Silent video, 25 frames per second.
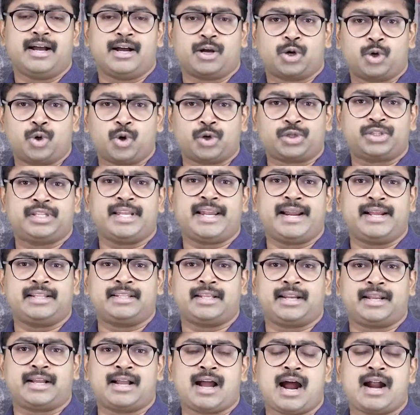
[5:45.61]
good thing in the
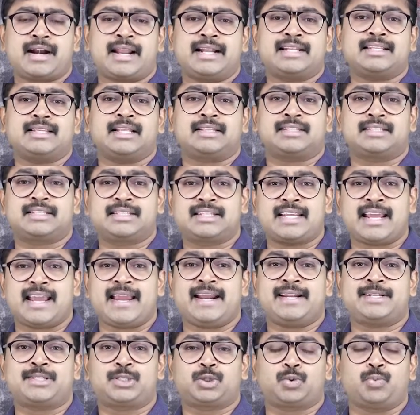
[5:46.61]
regard, and the
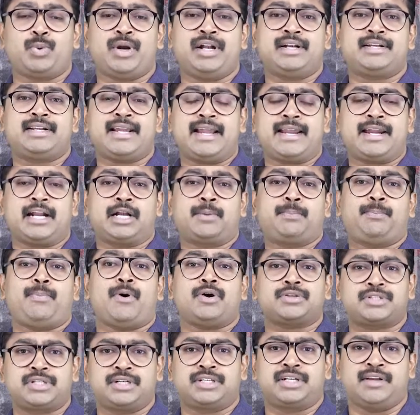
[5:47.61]
states will take it
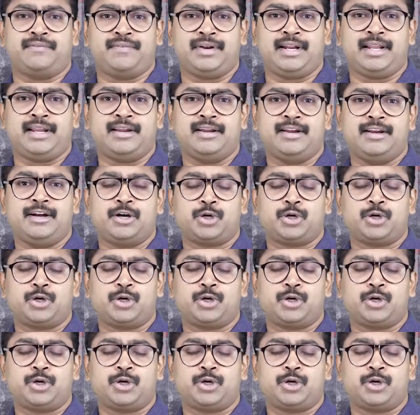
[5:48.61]
positively